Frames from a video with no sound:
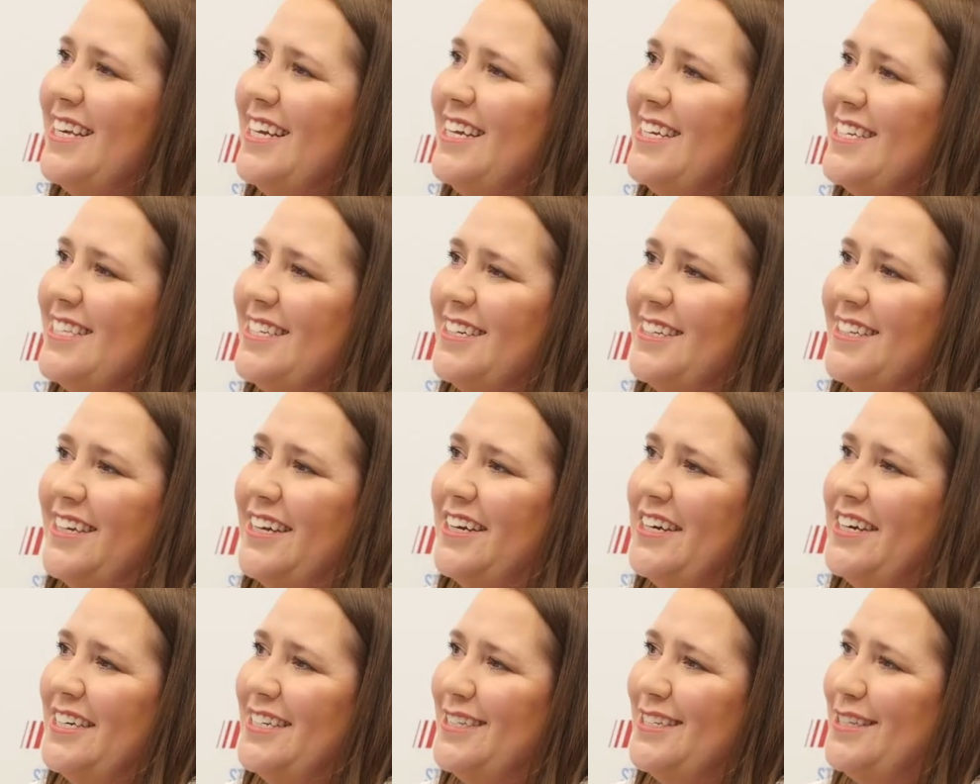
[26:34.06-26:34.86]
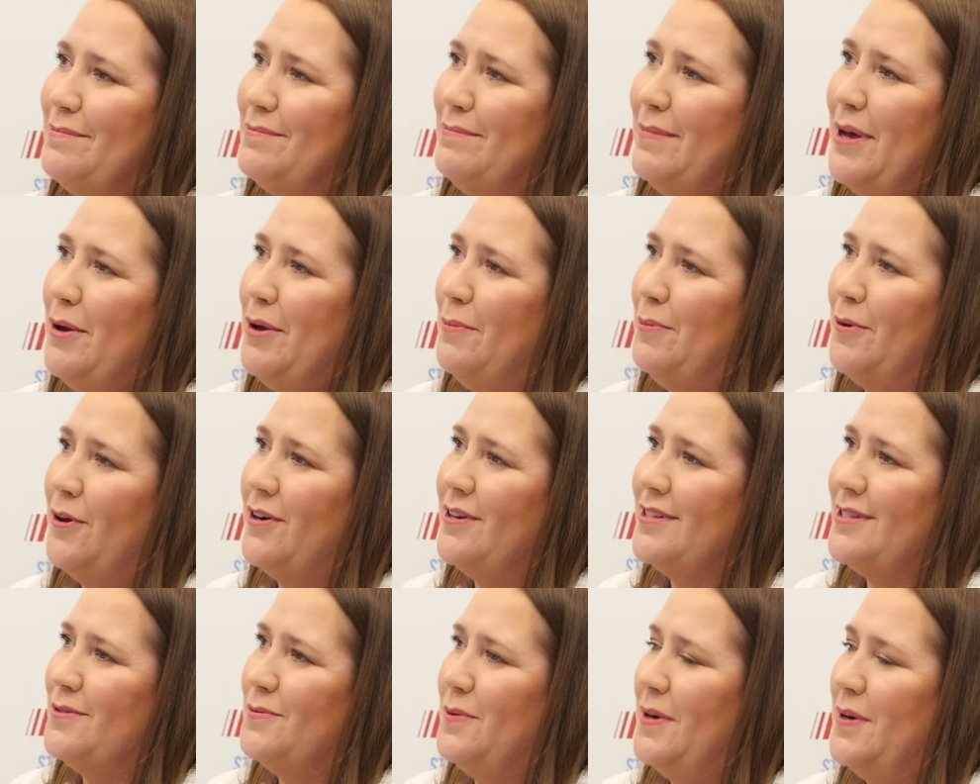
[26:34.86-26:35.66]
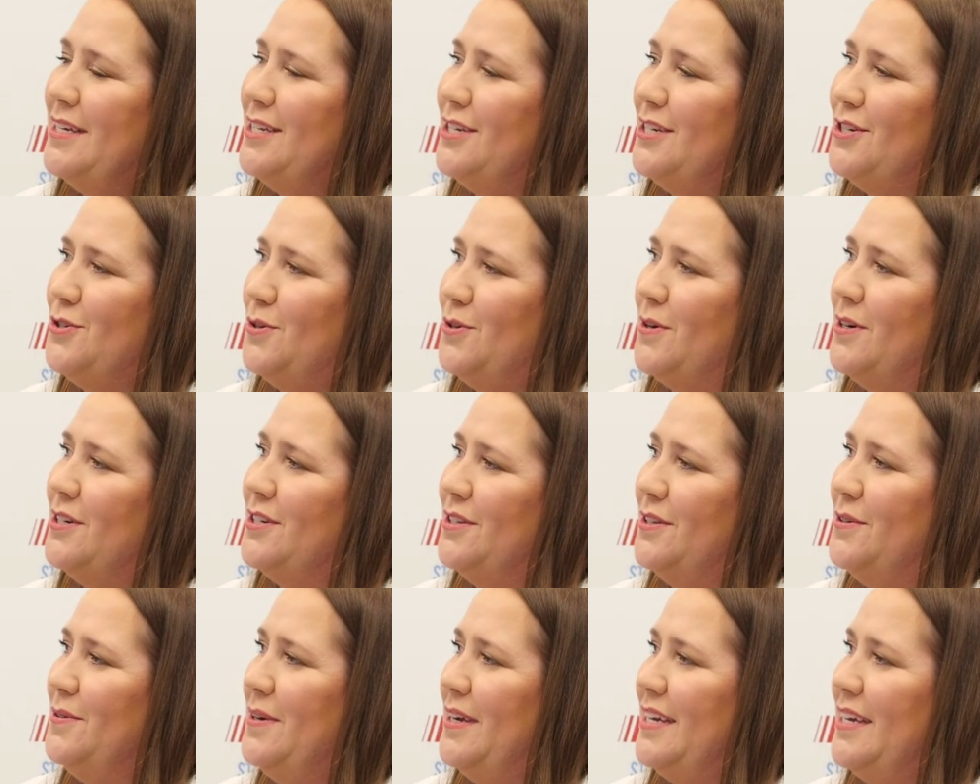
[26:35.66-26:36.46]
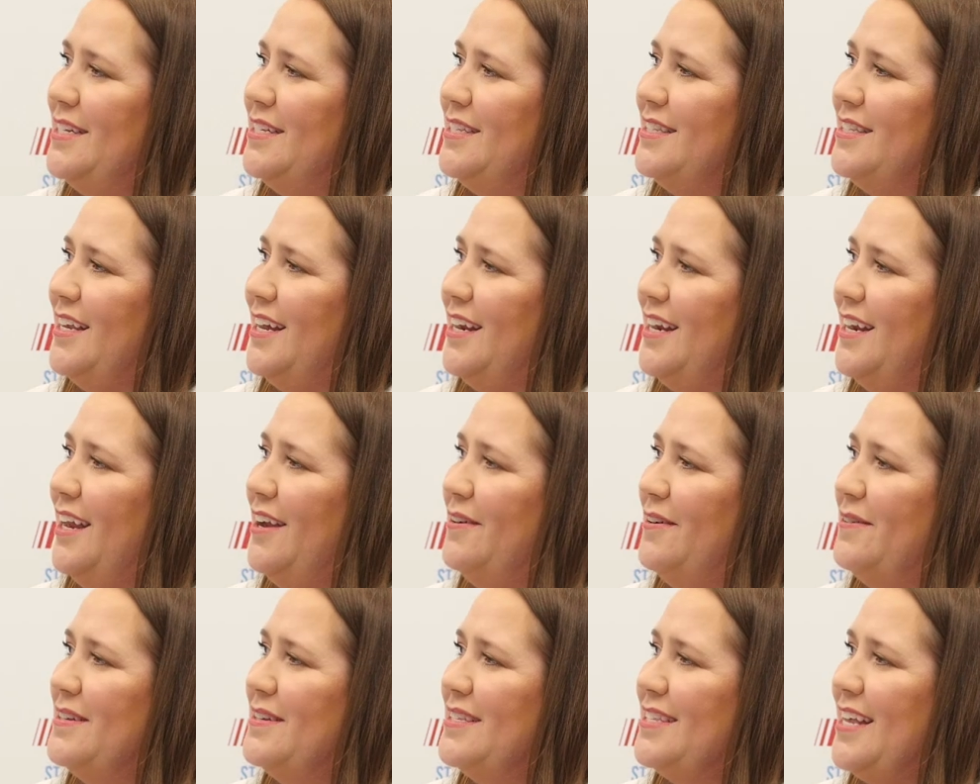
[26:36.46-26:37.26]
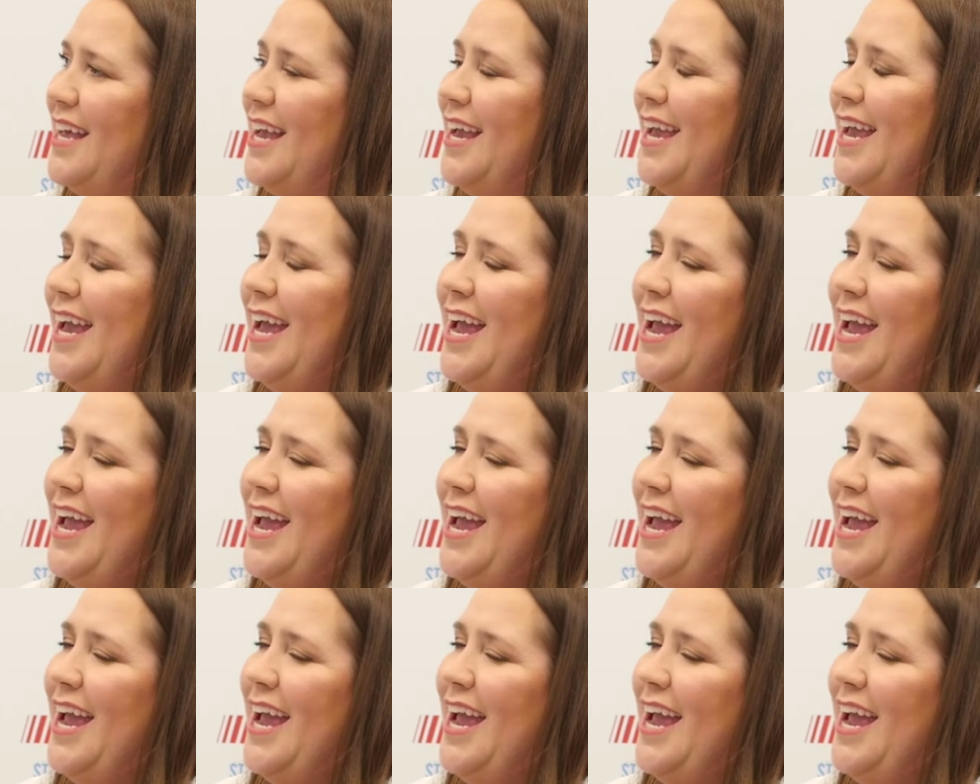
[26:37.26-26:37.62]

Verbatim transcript: it's hilarious that Mel Brooks went to George Lucas and he was like,